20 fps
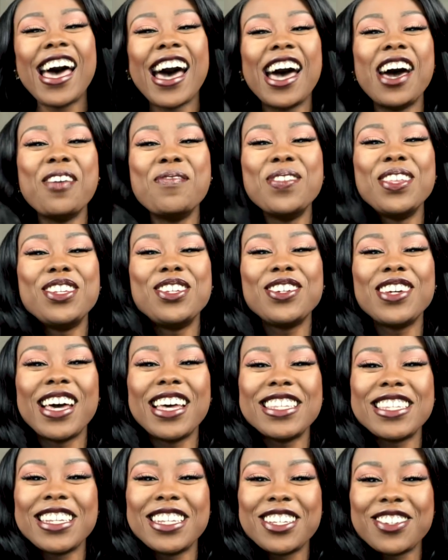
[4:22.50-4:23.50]
I hope that you
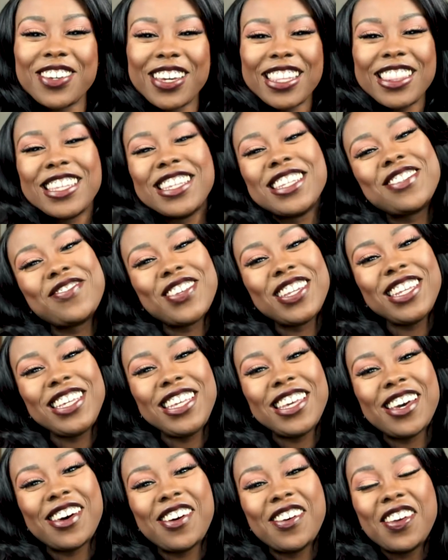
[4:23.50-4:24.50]
guys enjoyed this
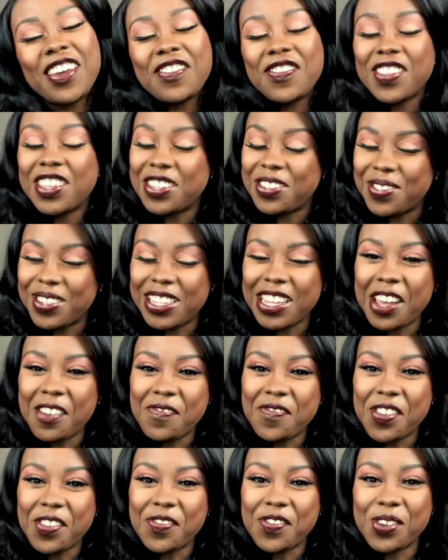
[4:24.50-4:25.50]
video. If this was
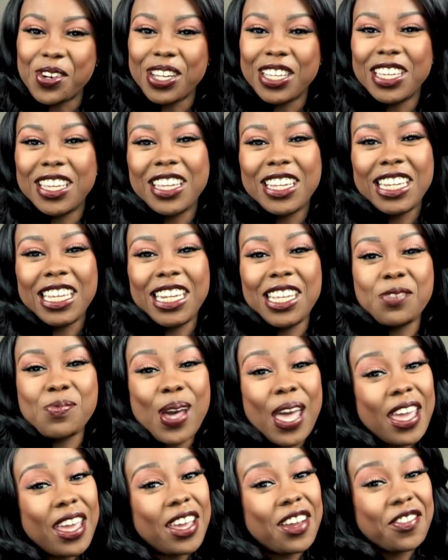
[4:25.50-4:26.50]
helpful for you in any
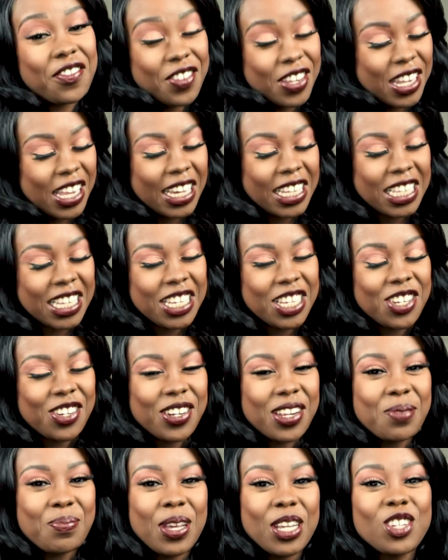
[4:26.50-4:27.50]
way, if you like this
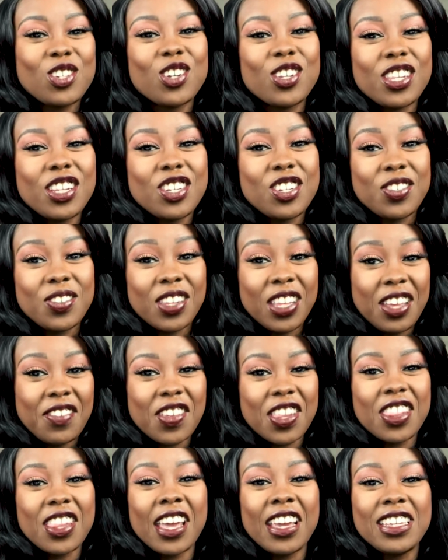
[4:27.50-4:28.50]
unit, make sure that you leave
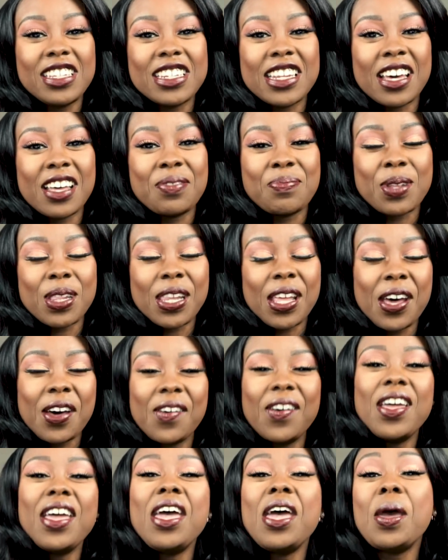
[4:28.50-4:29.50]
a like down below.